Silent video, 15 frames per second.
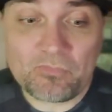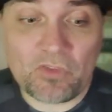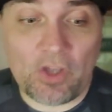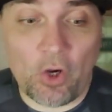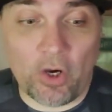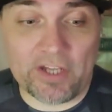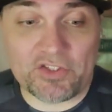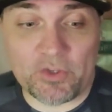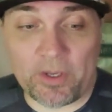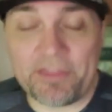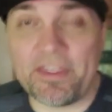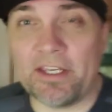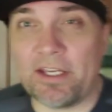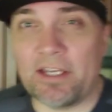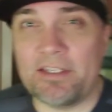All right, so I
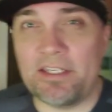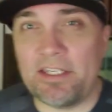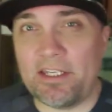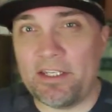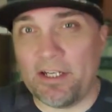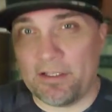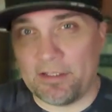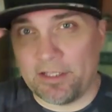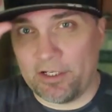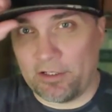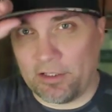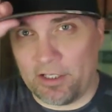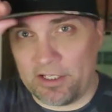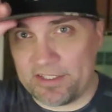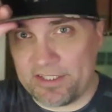think I need a little
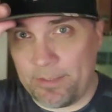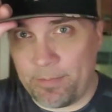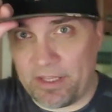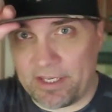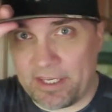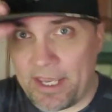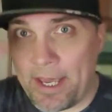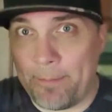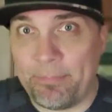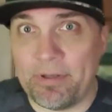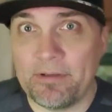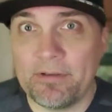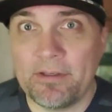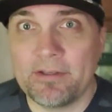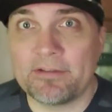uh, tip of the cap
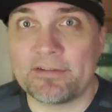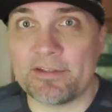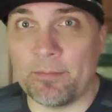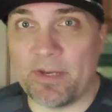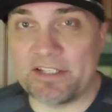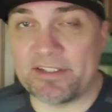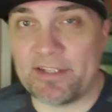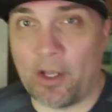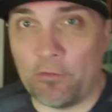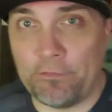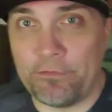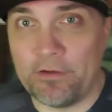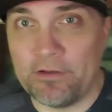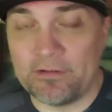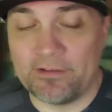to
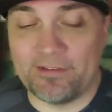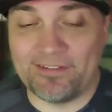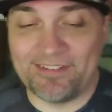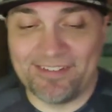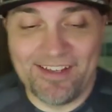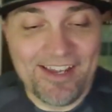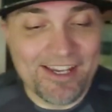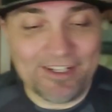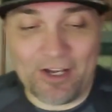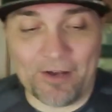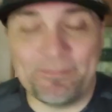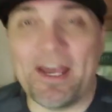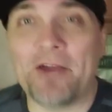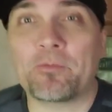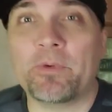myself. Now, I'm
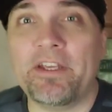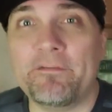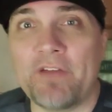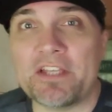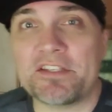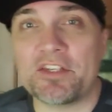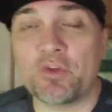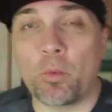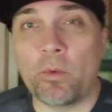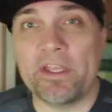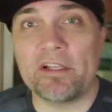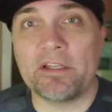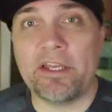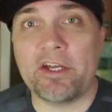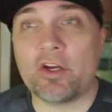not reinventing the
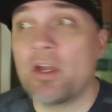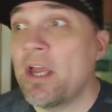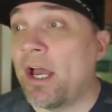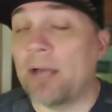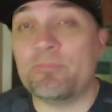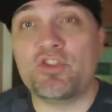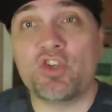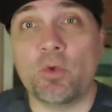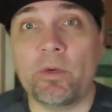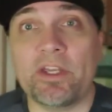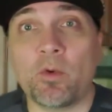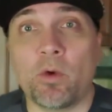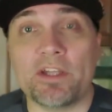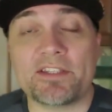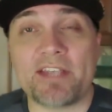wheel here. I'm doing
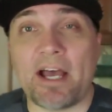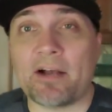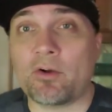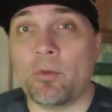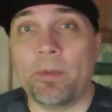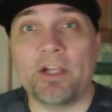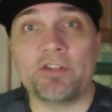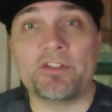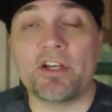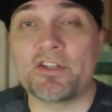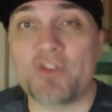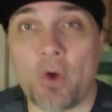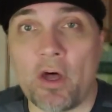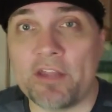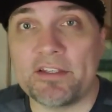what Taco Bell does
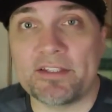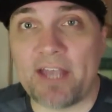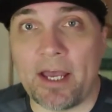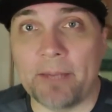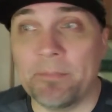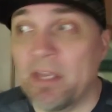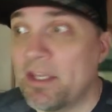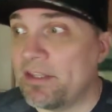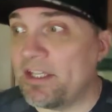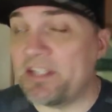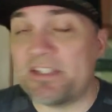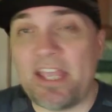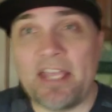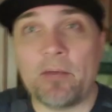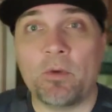all the time. They
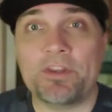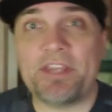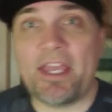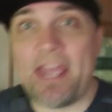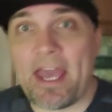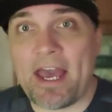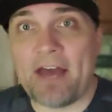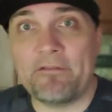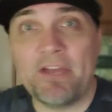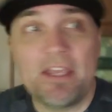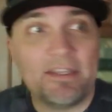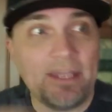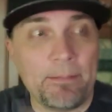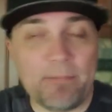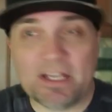take what they have,
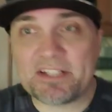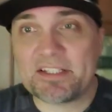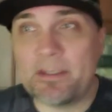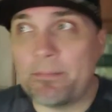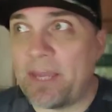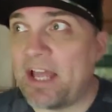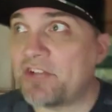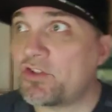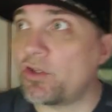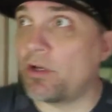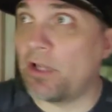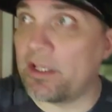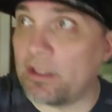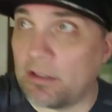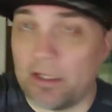they mix and match. They're
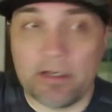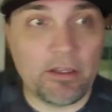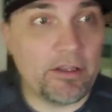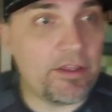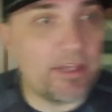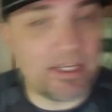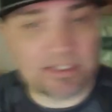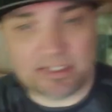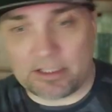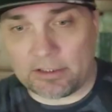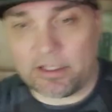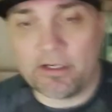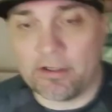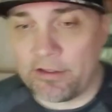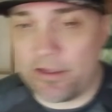like a little of this, a
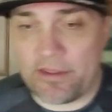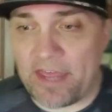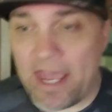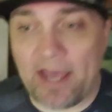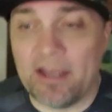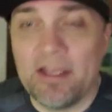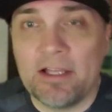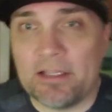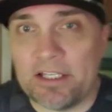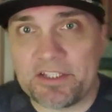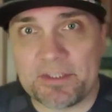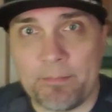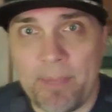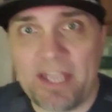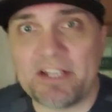little of that. Let's
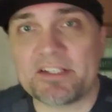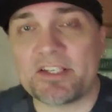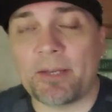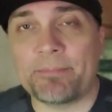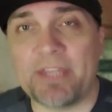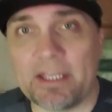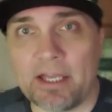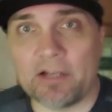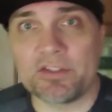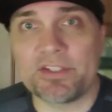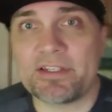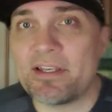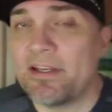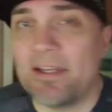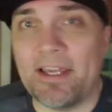make something
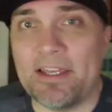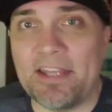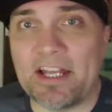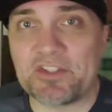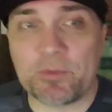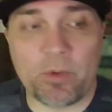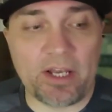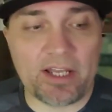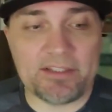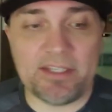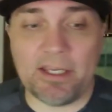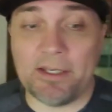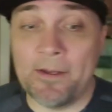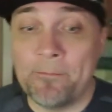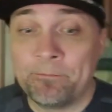else. And that's what I did.